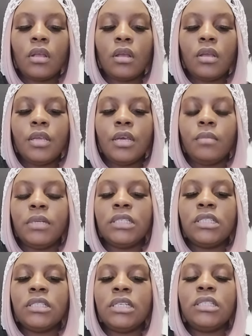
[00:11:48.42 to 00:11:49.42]
Yeah,
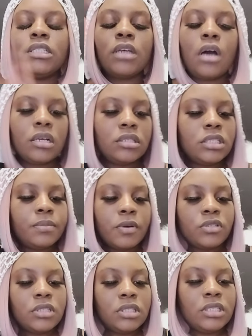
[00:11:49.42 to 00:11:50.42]
this is causing this
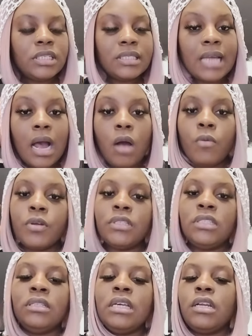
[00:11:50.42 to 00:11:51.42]
person. This tower
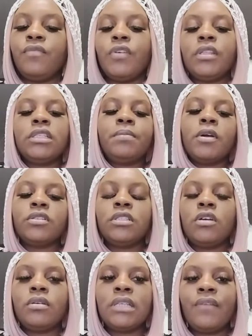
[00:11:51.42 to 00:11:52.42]
is needed for this
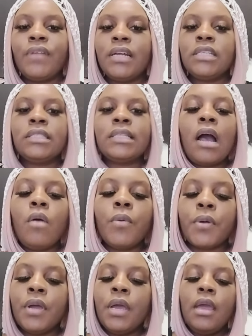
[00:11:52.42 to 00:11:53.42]
person though, because I feel like this
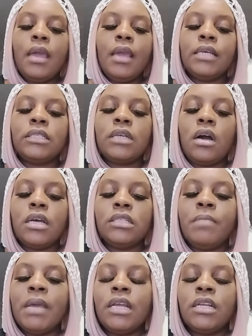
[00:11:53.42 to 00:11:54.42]
tower is
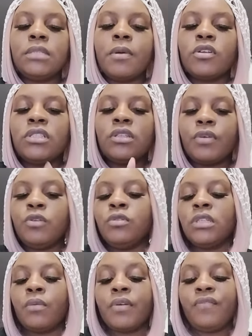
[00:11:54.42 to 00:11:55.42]
making this person
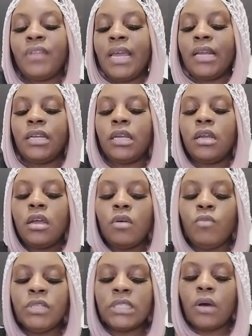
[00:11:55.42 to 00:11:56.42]
reduce on reflecting.
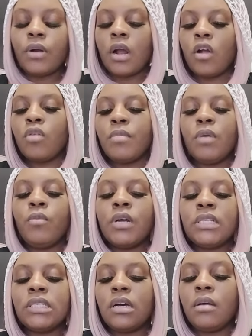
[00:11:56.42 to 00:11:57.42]
We saw the Hermit
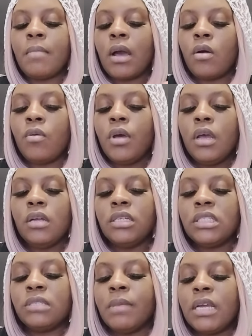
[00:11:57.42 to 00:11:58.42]
wanting to come out.
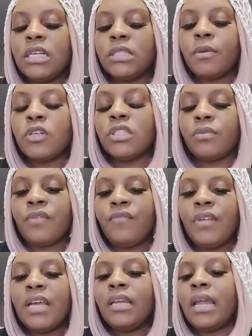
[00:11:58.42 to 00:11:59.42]
This is making this person
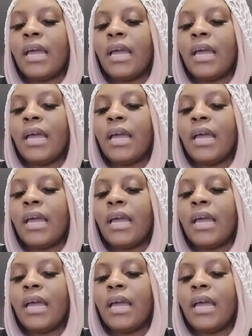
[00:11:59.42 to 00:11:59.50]
reflect.